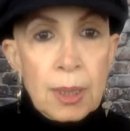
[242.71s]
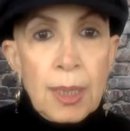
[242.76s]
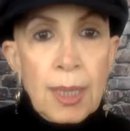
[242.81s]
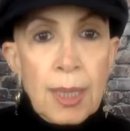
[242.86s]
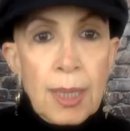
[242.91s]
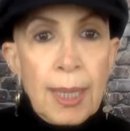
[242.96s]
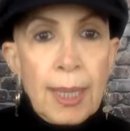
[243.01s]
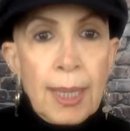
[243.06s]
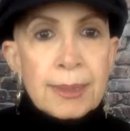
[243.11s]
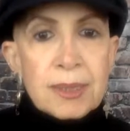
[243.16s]

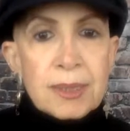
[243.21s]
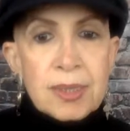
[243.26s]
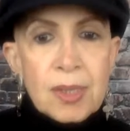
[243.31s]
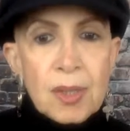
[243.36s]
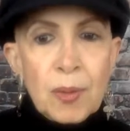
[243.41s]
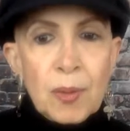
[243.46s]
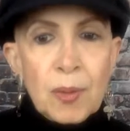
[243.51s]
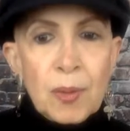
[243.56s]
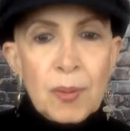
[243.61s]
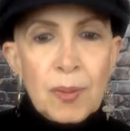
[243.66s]
And
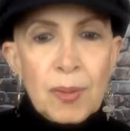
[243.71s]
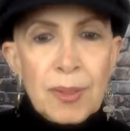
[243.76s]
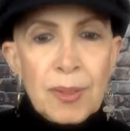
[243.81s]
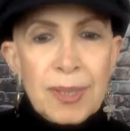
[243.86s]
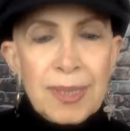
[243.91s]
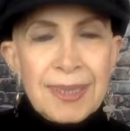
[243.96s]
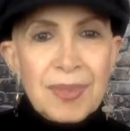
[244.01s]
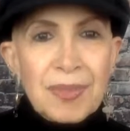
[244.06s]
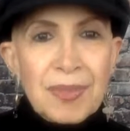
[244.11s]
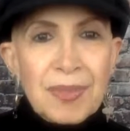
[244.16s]
so, in
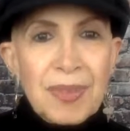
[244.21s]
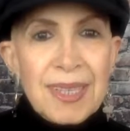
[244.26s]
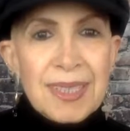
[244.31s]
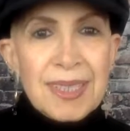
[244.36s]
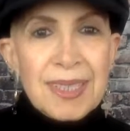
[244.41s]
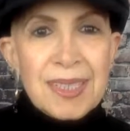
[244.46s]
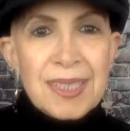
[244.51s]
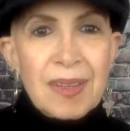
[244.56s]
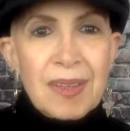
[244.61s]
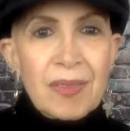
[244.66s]
the
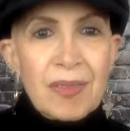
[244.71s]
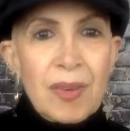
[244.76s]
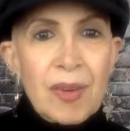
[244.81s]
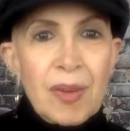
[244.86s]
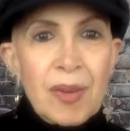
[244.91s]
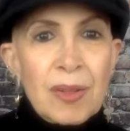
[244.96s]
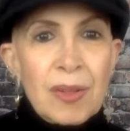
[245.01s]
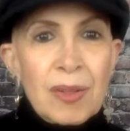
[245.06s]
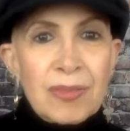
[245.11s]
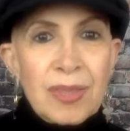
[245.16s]
face of all
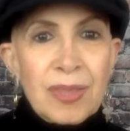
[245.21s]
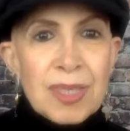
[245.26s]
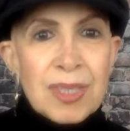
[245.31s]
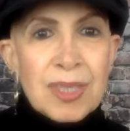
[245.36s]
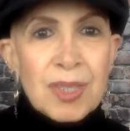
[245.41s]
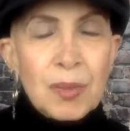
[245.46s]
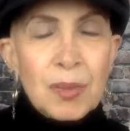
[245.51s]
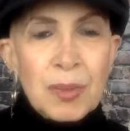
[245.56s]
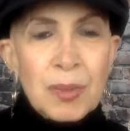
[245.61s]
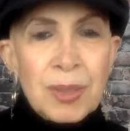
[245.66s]
of this
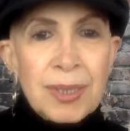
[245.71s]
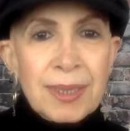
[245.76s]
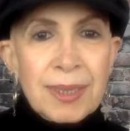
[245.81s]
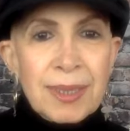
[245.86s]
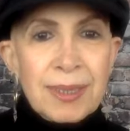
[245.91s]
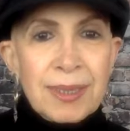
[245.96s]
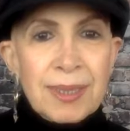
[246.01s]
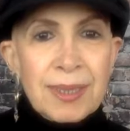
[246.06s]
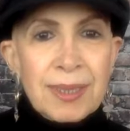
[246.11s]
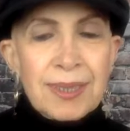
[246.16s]
doing
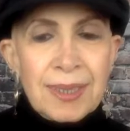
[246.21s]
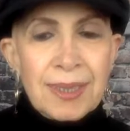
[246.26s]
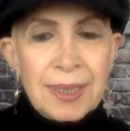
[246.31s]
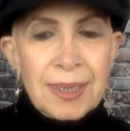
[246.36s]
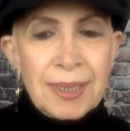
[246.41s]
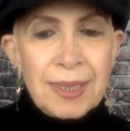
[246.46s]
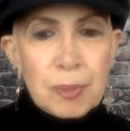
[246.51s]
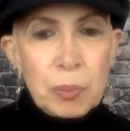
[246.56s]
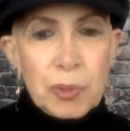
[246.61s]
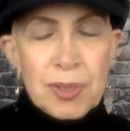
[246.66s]
that
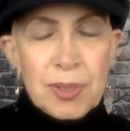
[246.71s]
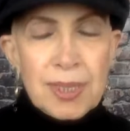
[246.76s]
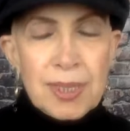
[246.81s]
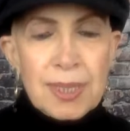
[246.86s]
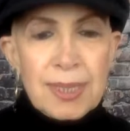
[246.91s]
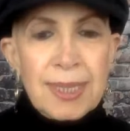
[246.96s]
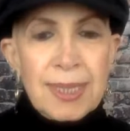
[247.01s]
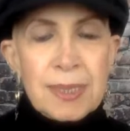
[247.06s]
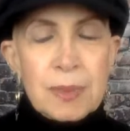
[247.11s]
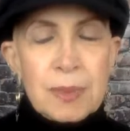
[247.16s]
this person
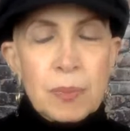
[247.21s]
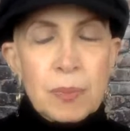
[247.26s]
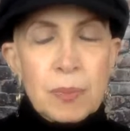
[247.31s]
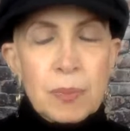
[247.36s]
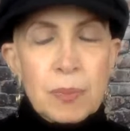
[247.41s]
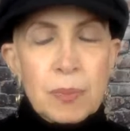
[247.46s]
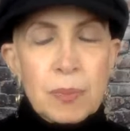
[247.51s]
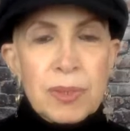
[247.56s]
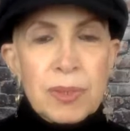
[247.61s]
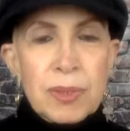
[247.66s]
has been
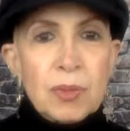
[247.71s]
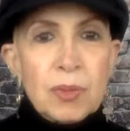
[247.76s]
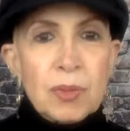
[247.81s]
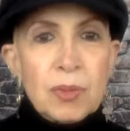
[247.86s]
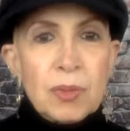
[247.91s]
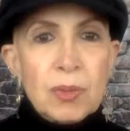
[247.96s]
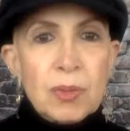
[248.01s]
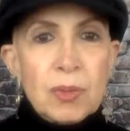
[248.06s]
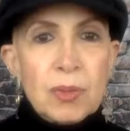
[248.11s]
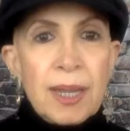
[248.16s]
doing,
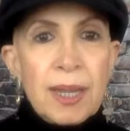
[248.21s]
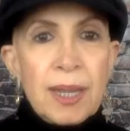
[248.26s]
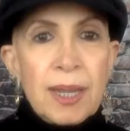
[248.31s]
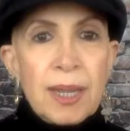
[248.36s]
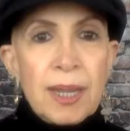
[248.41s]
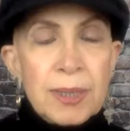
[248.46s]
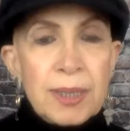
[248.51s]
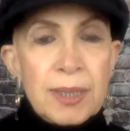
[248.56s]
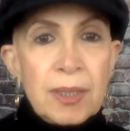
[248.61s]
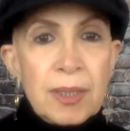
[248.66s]
I've been
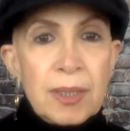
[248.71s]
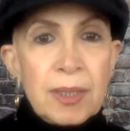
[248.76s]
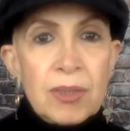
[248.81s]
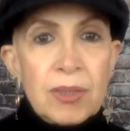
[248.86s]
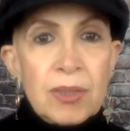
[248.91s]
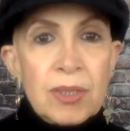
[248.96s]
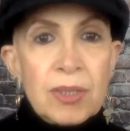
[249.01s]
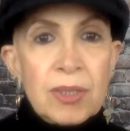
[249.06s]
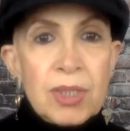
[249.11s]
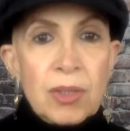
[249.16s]

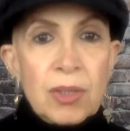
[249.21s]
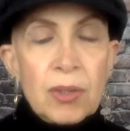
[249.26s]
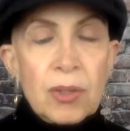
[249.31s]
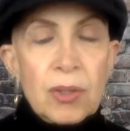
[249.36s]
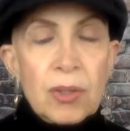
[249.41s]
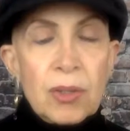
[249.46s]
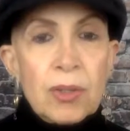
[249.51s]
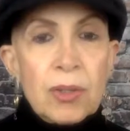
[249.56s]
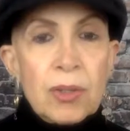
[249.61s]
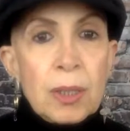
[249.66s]
encouraging her
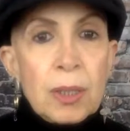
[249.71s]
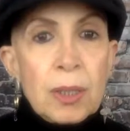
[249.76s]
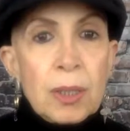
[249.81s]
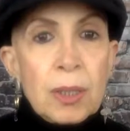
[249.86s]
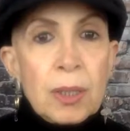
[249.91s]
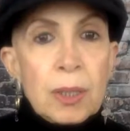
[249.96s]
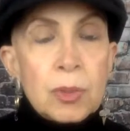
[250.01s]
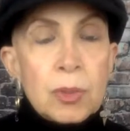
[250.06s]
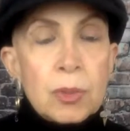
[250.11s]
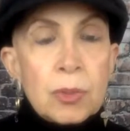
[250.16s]

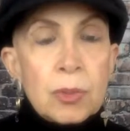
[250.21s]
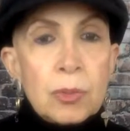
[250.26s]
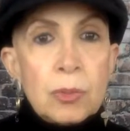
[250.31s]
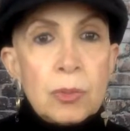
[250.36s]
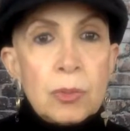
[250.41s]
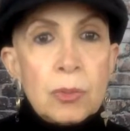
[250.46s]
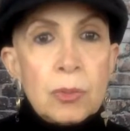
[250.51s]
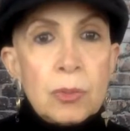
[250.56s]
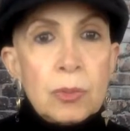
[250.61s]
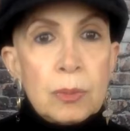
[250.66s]

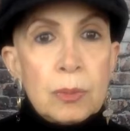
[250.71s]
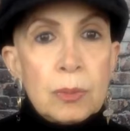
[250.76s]
to